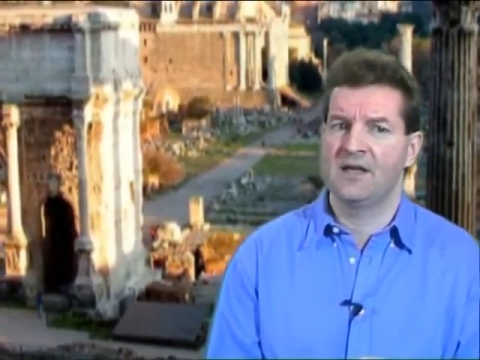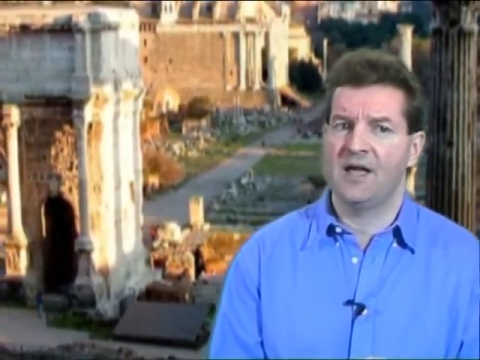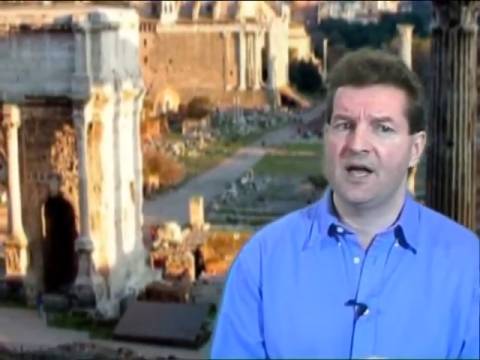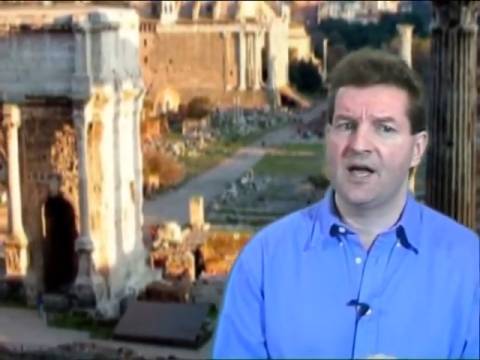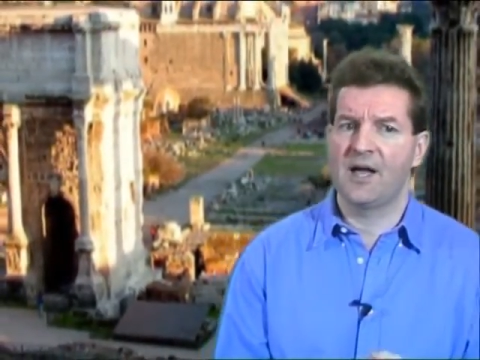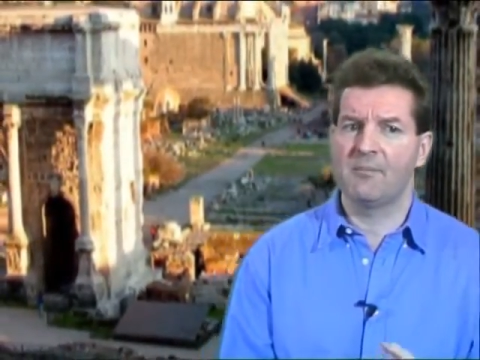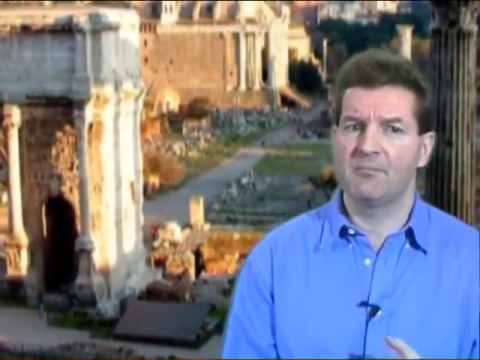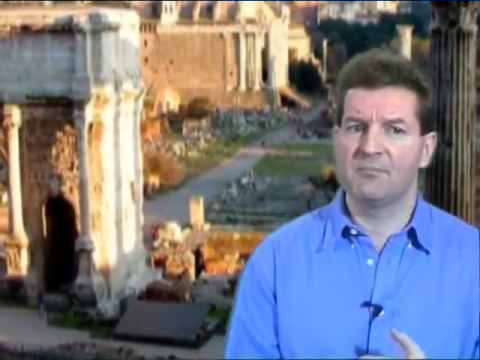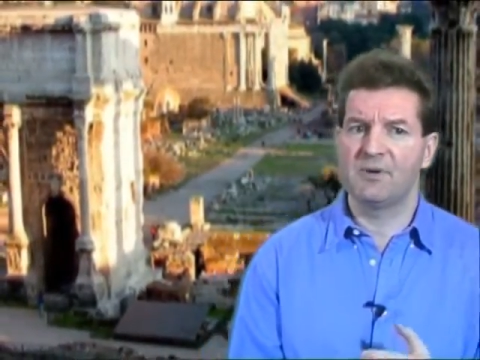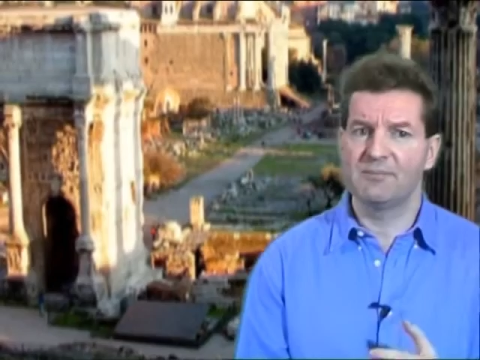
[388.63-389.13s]

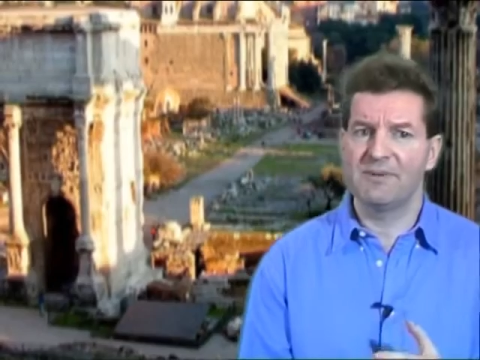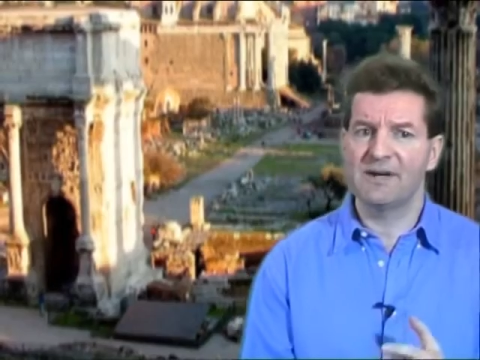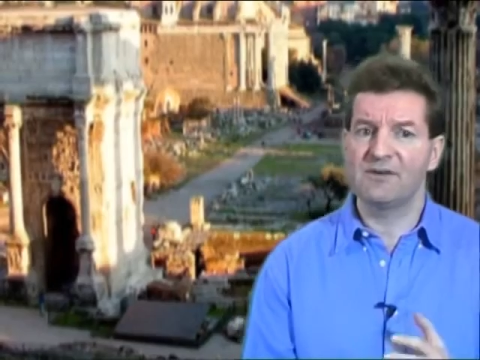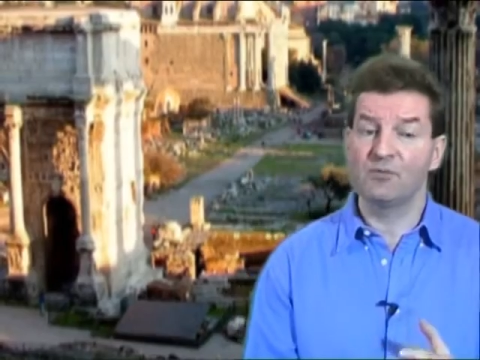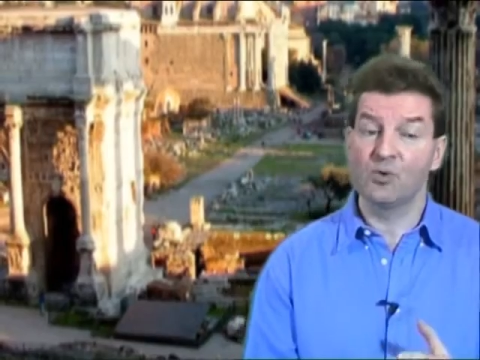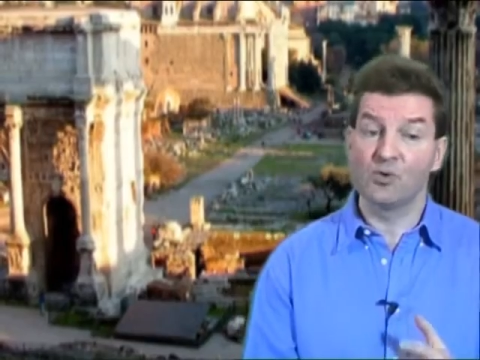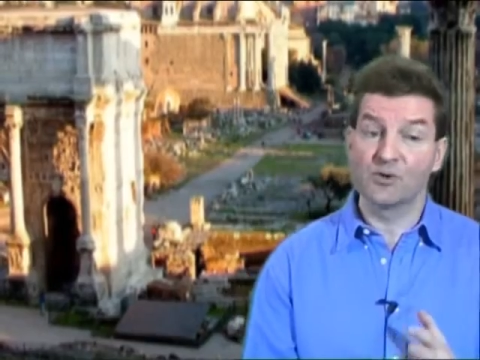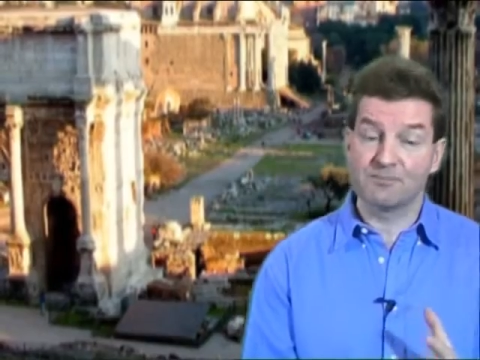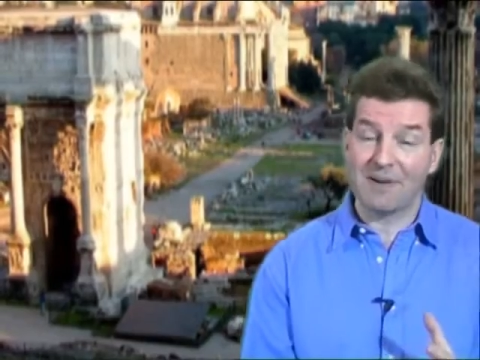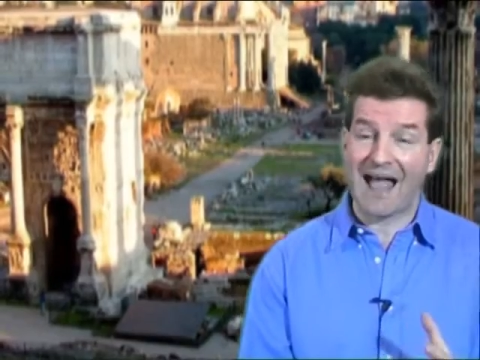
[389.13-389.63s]
But
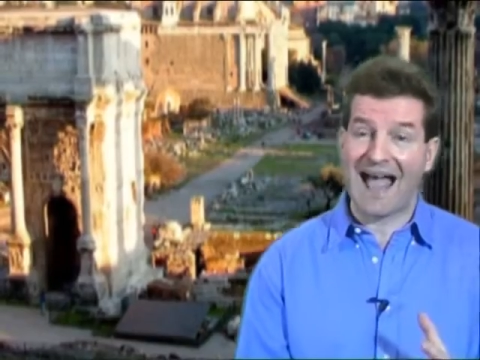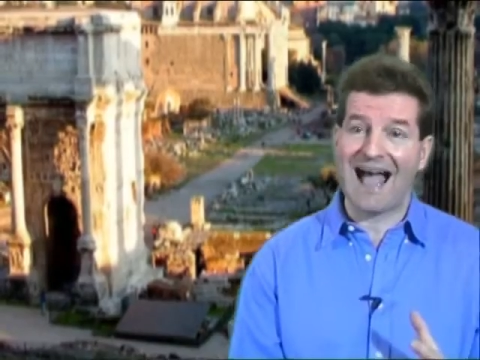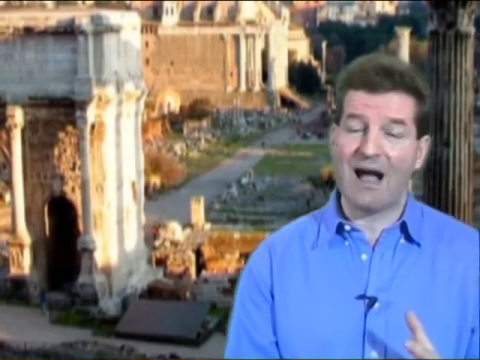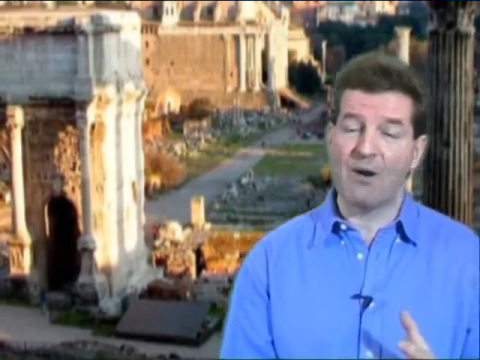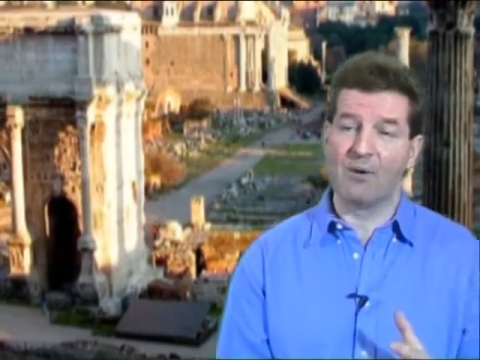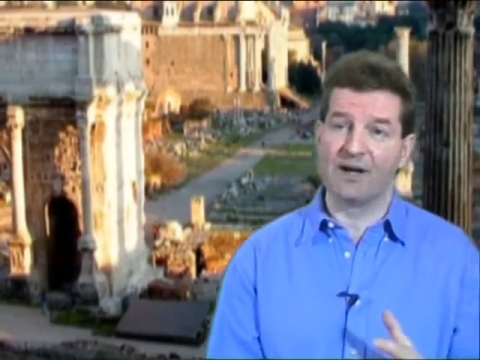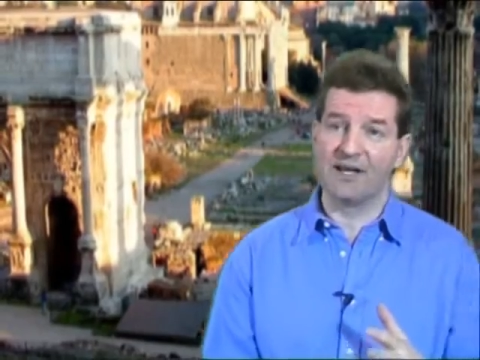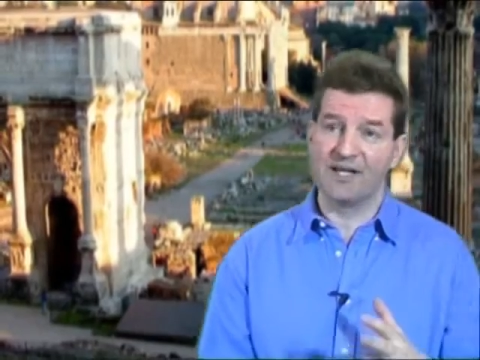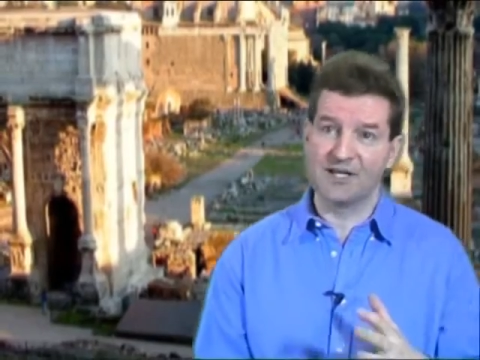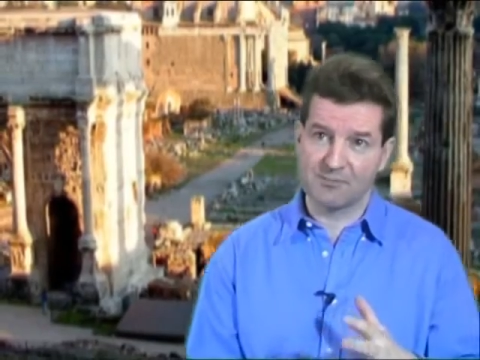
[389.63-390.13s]
metaphor's
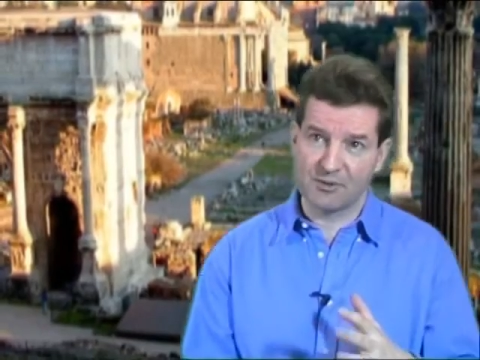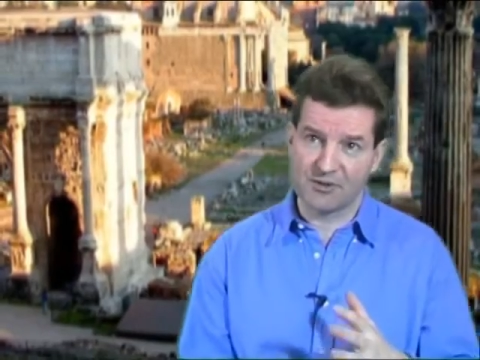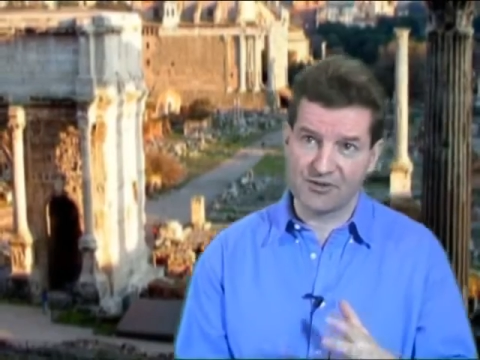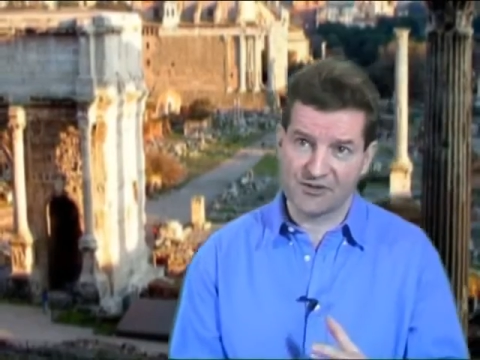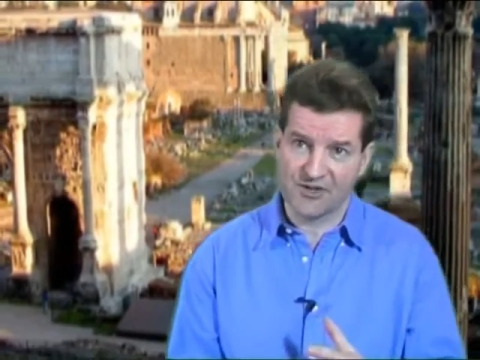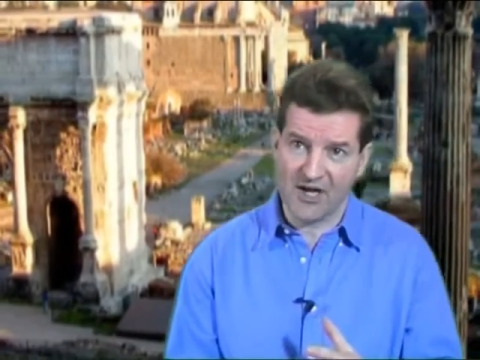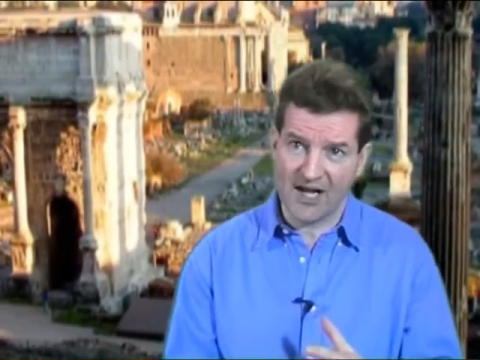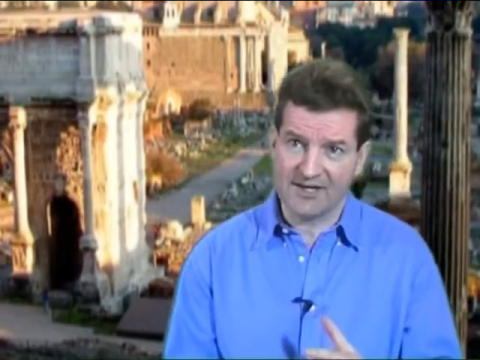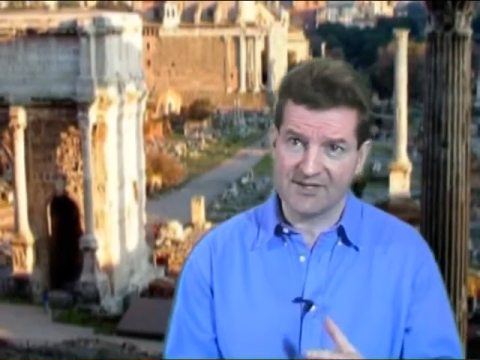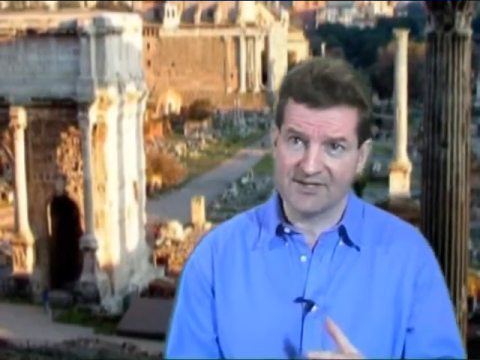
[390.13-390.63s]
power is
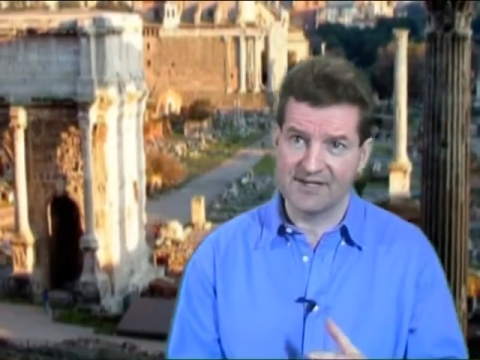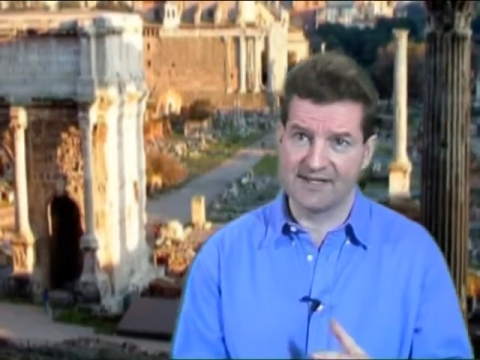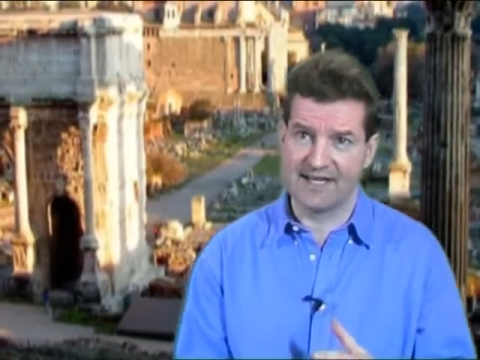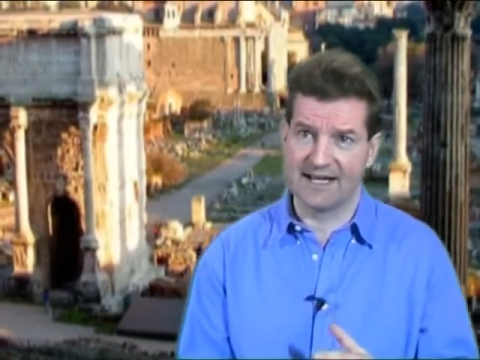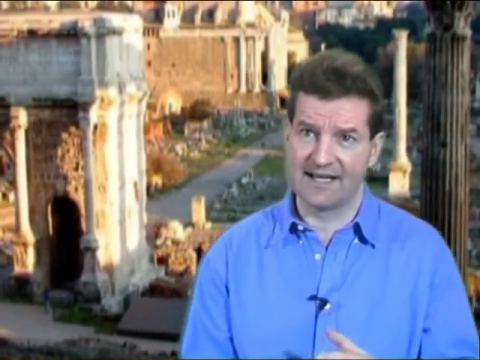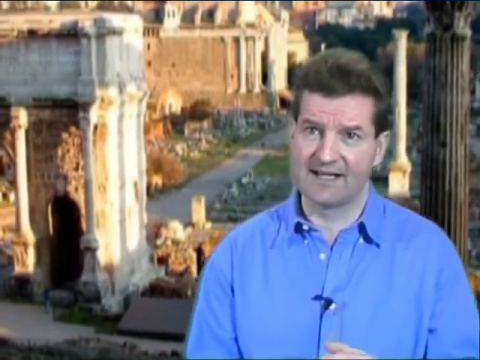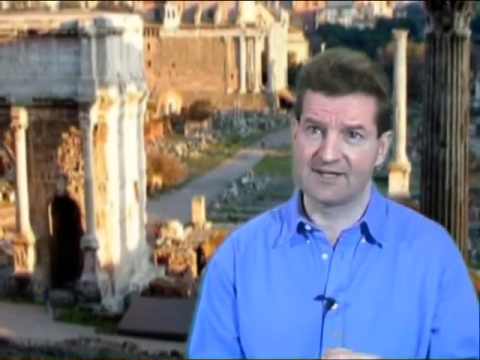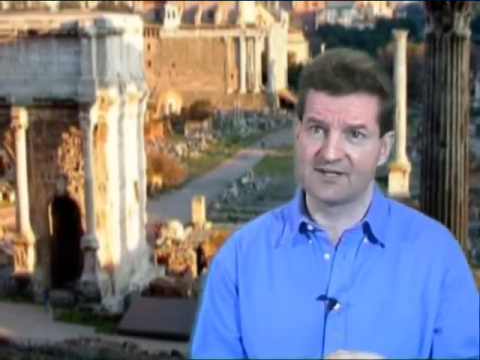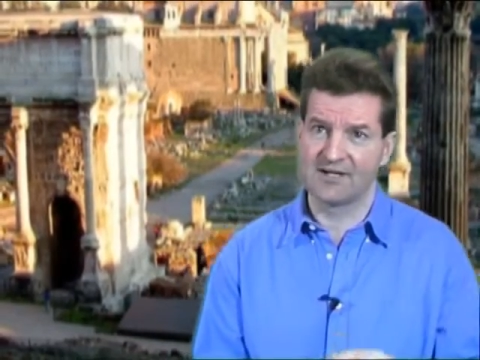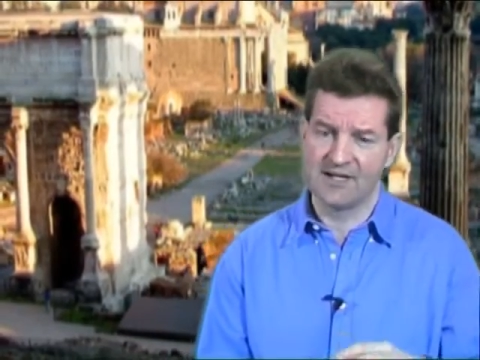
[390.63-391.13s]
precisely
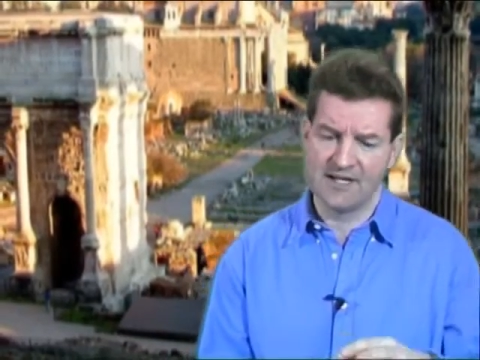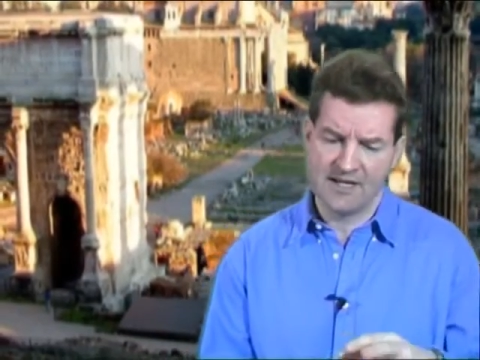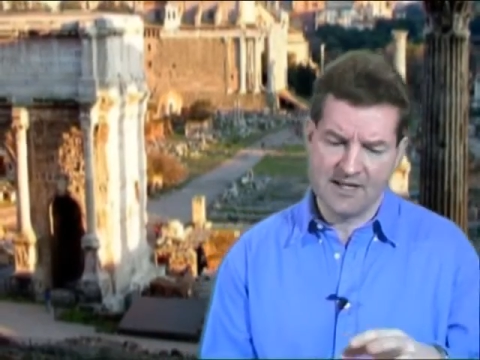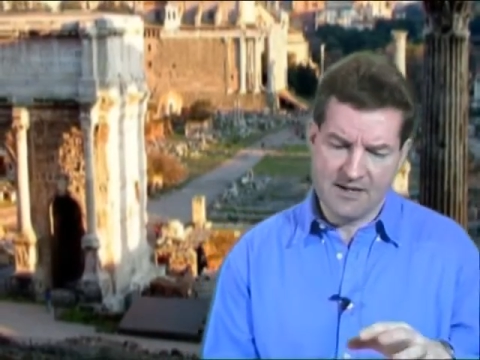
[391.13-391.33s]
that.